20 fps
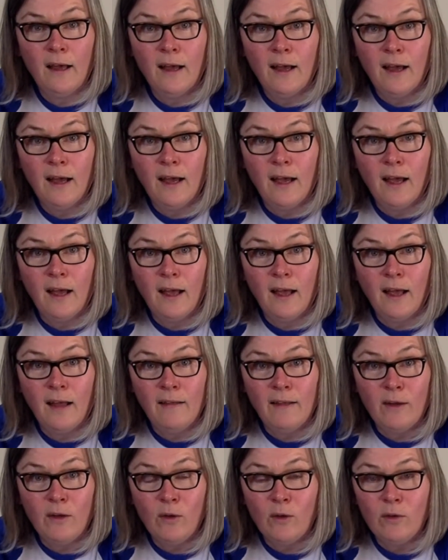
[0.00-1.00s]
a
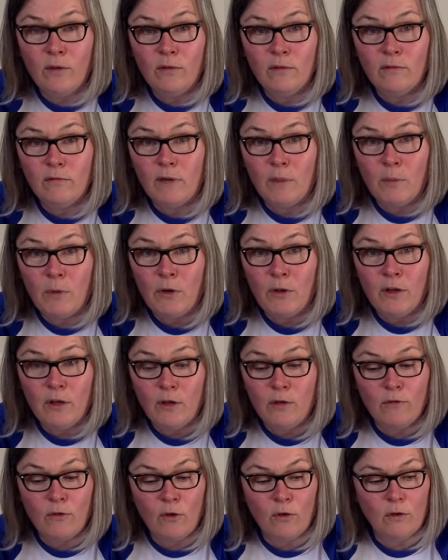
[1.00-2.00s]
little rubber that
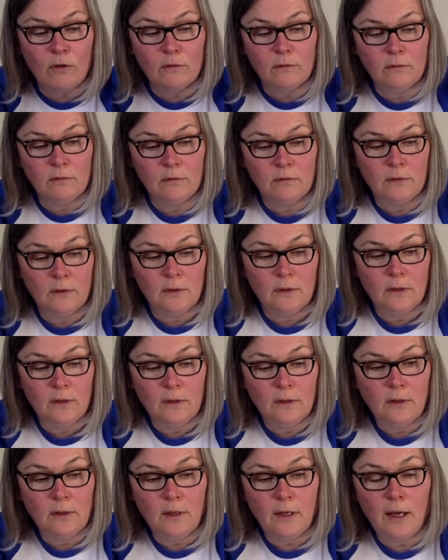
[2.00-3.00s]
you've got.
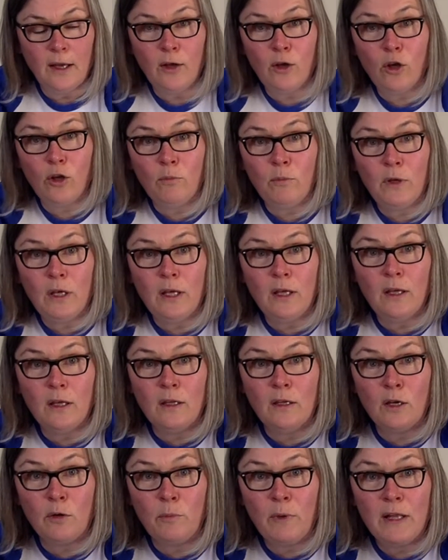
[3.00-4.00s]
It could be
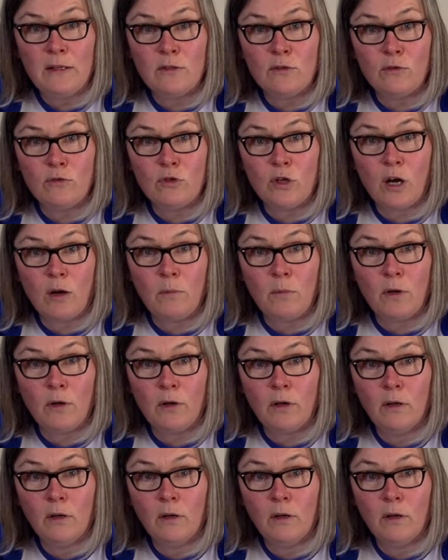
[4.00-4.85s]
your pencil sharpener.